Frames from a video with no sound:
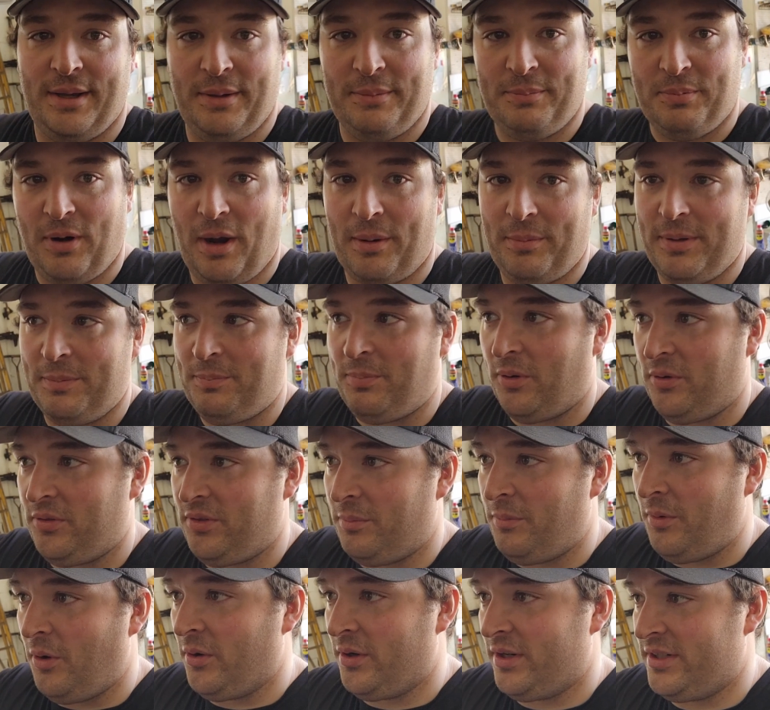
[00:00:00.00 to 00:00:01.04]
I probably pulled the
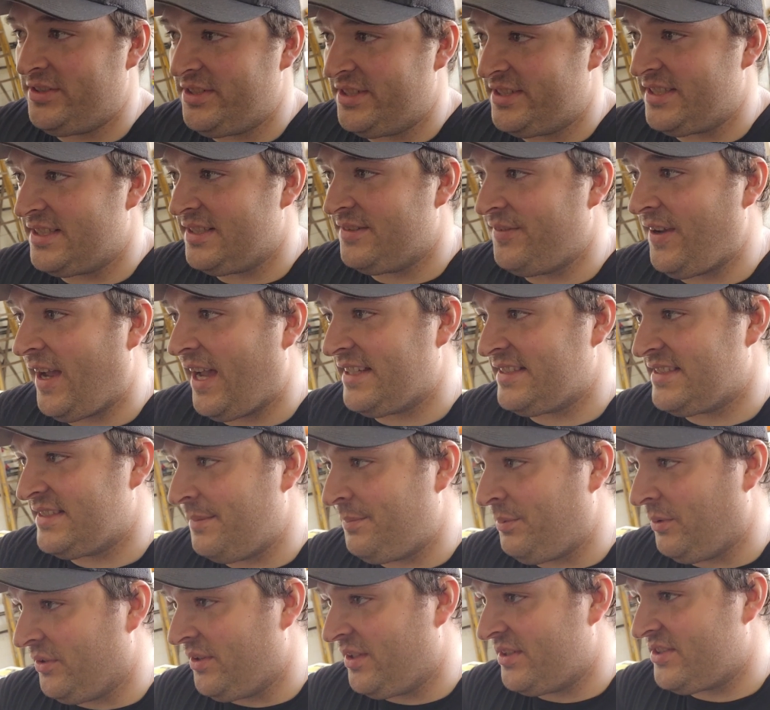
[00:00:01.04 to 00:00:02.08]
motor just as fast as
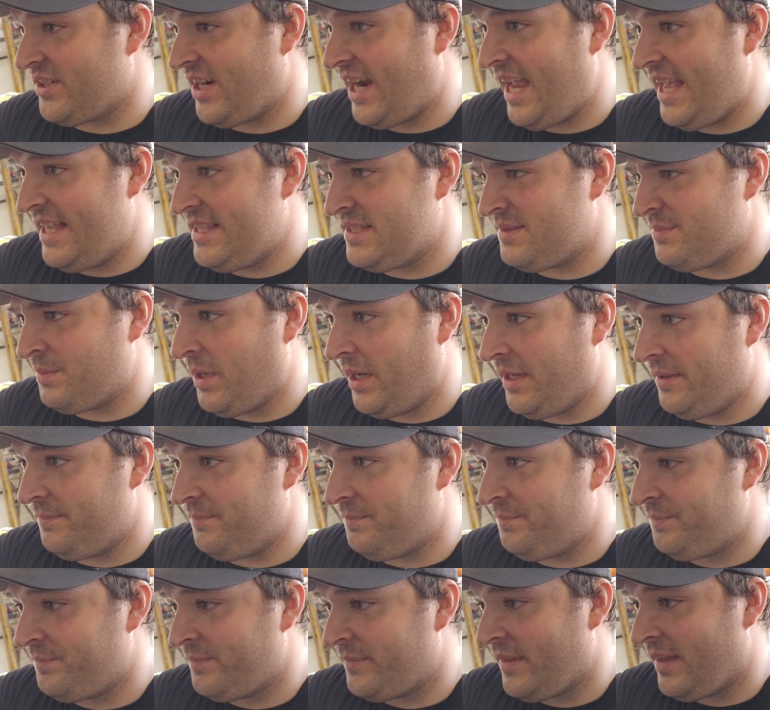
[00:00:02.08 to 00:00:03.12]
I pulled the trans, but
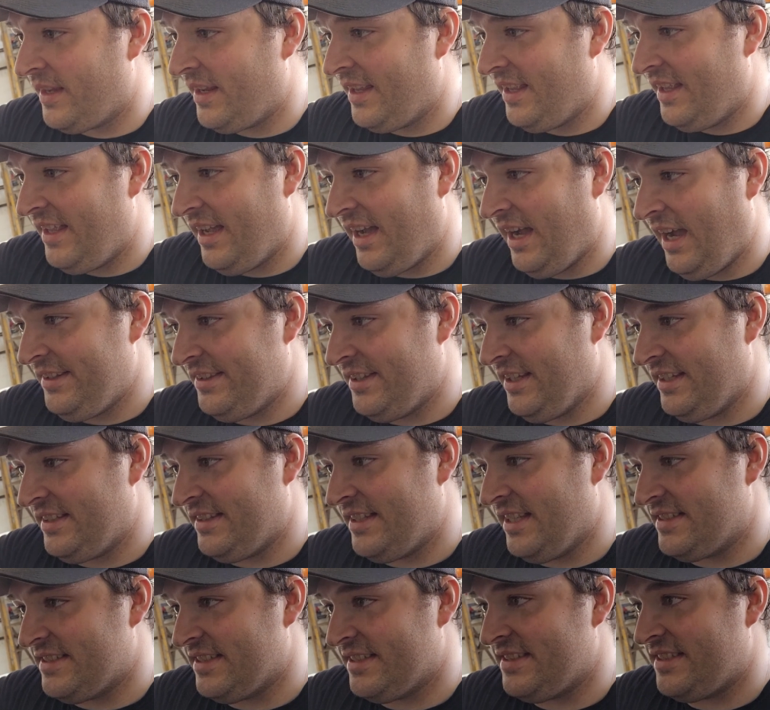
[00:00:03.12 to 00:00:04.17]
I think
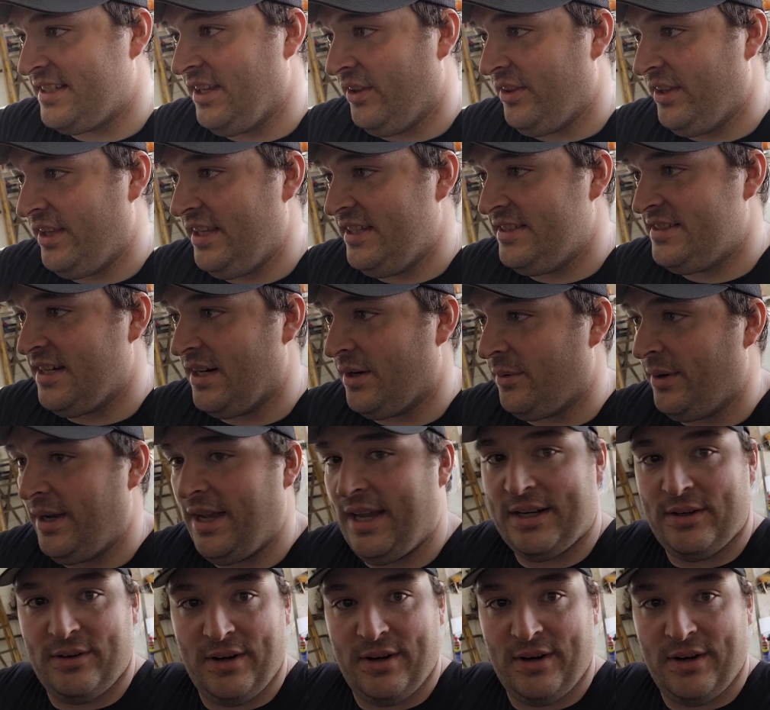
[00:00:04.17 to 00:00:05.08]
this is still the easier way.